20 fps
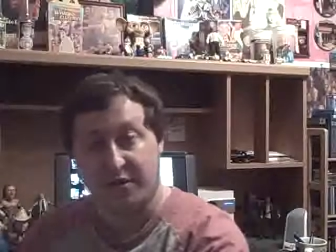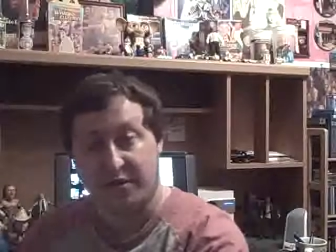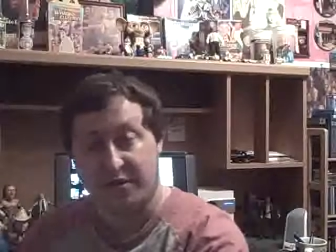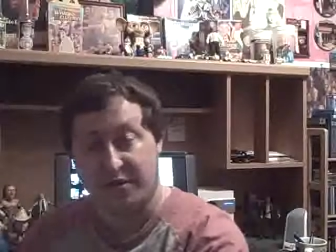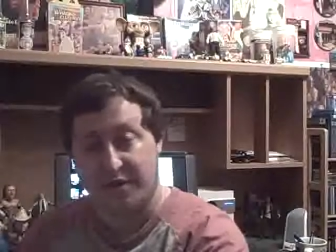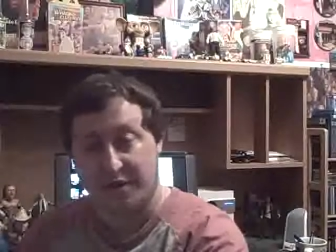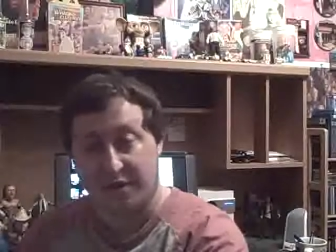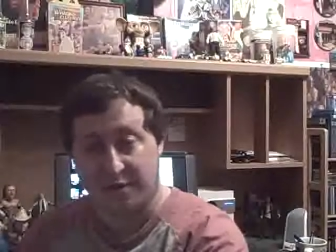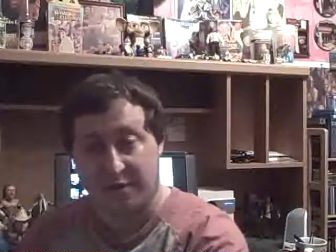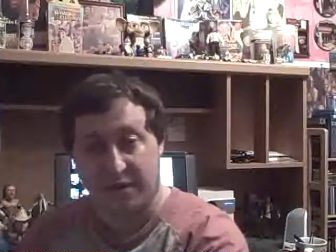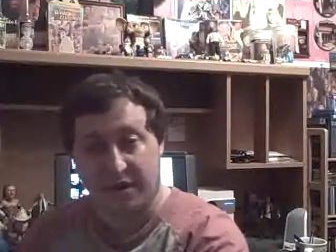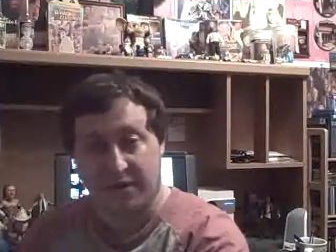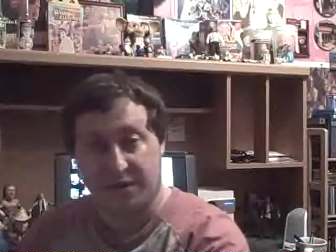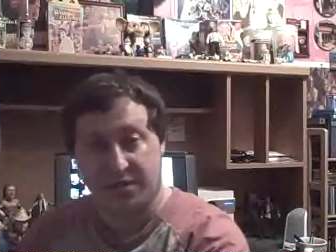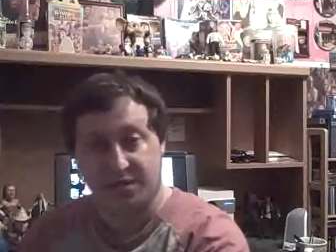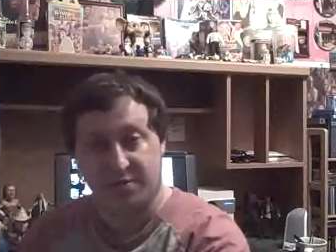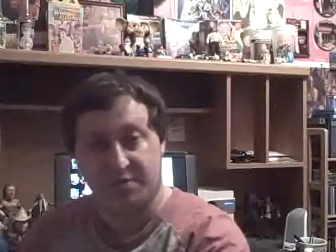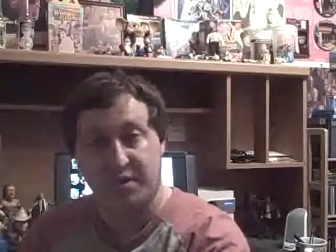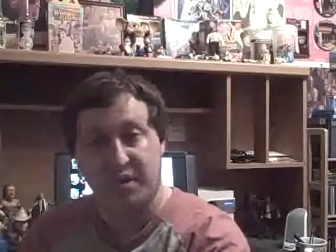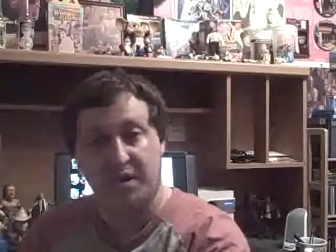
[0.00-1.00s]
They're going to make
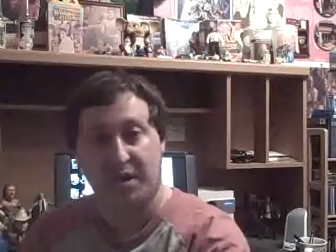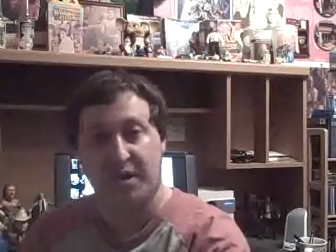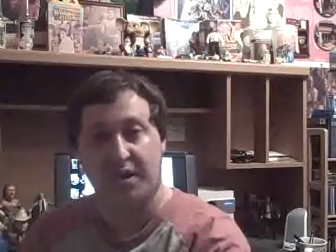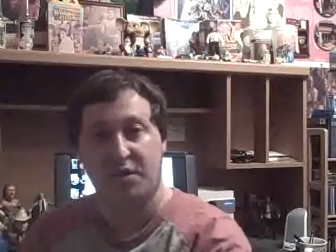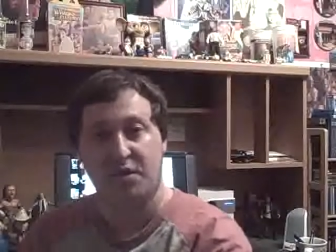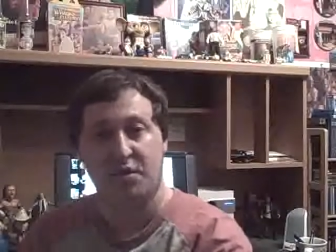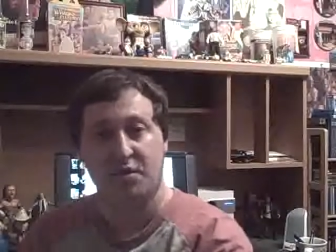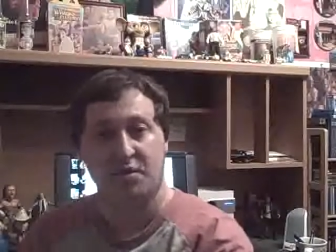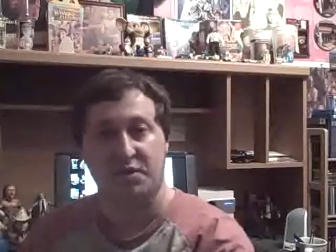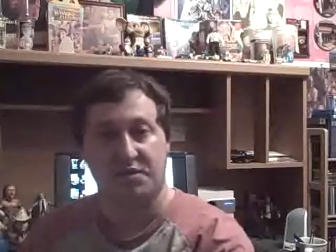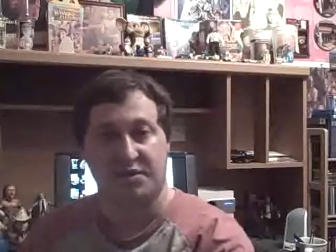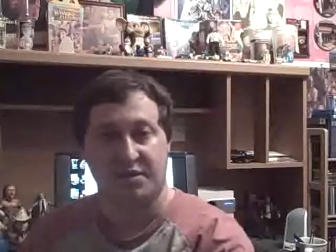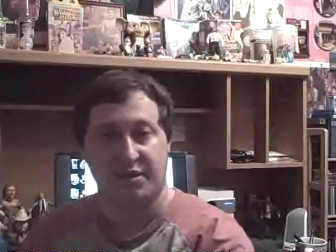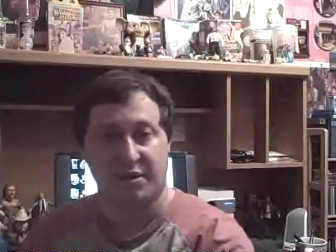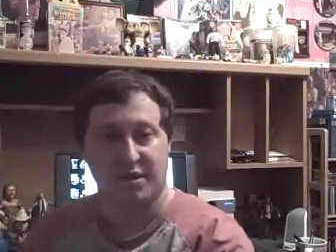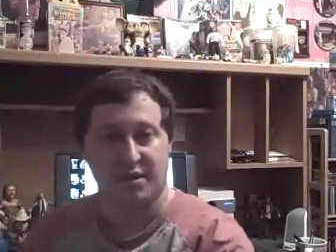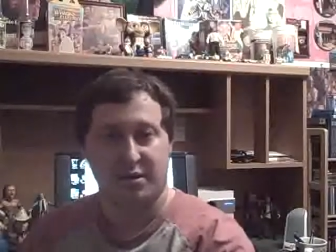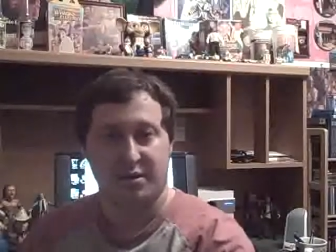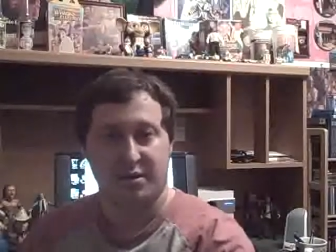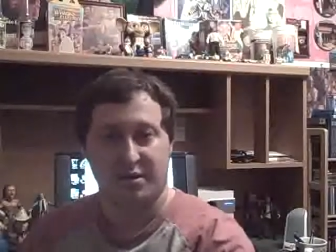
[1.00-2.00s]
this big, huge,
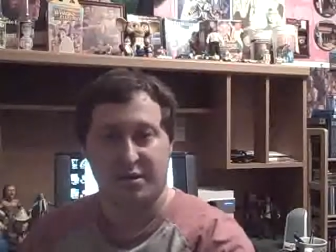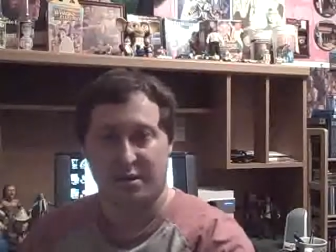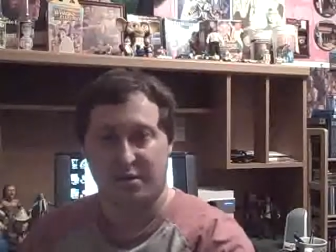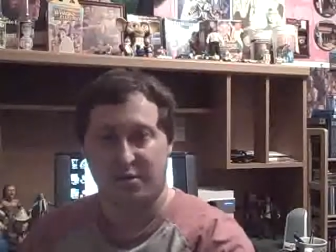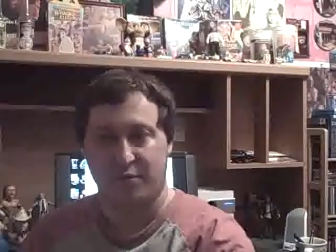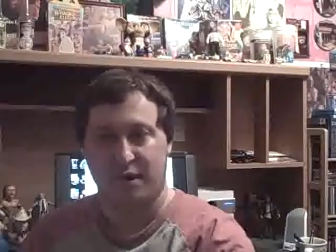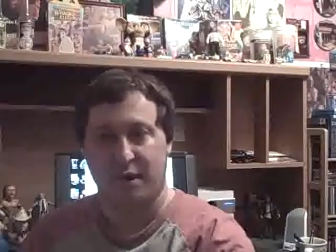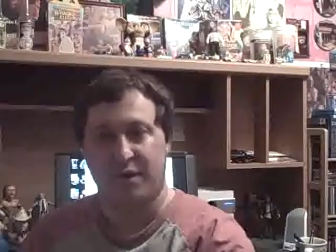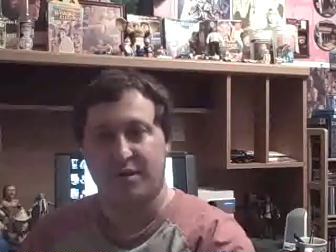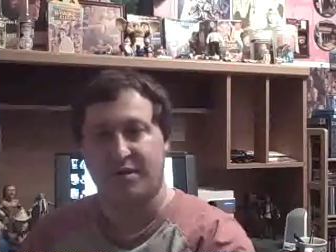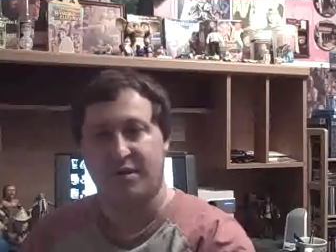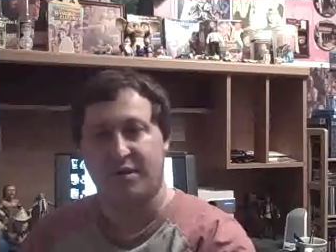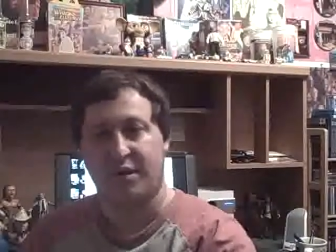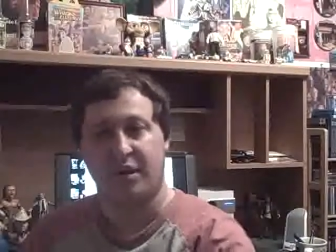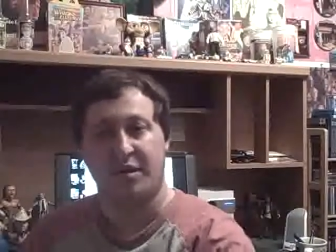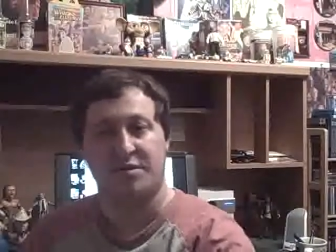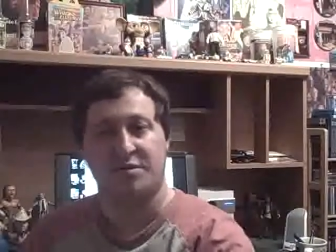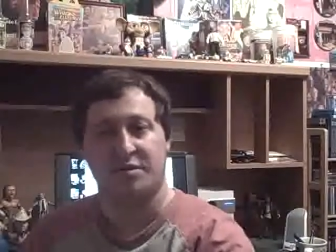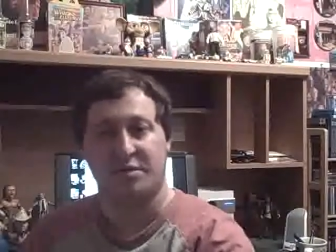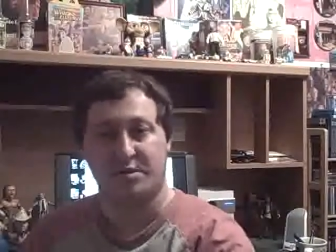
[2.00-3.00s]
you know, around the
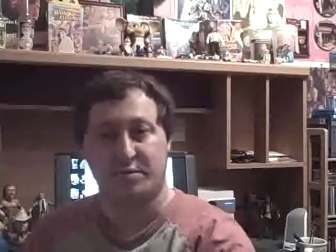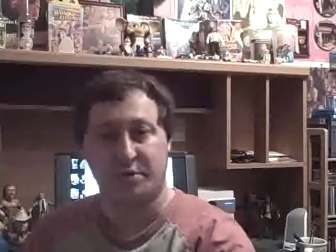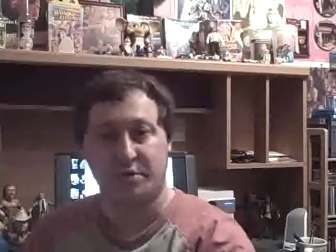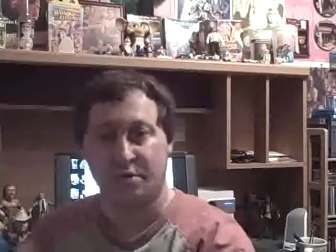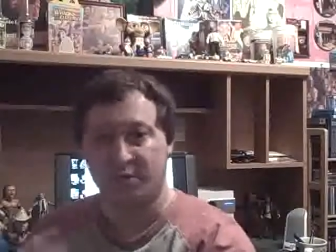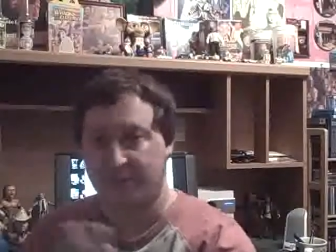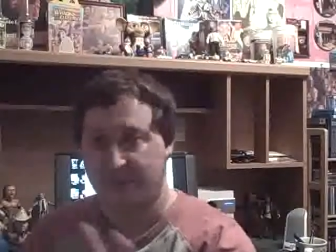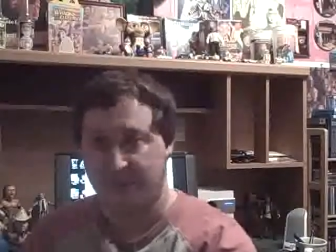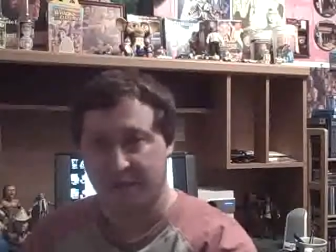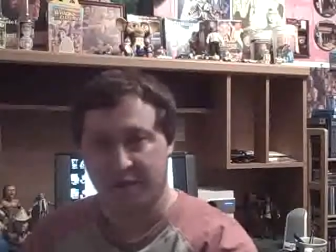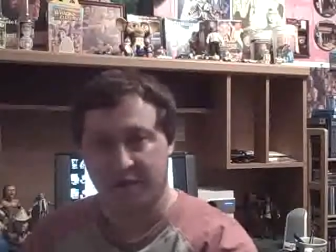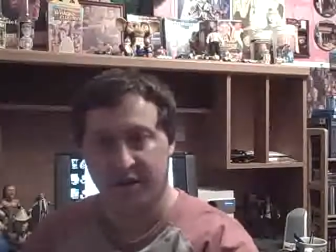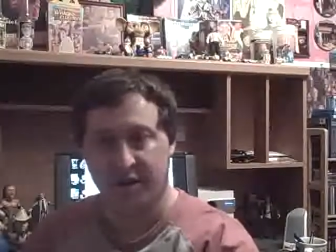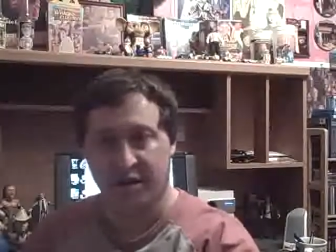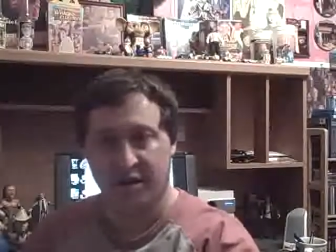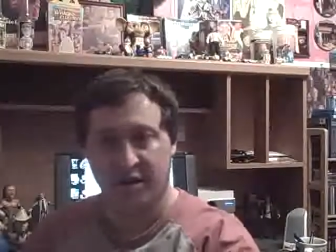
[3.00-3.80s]
country movie,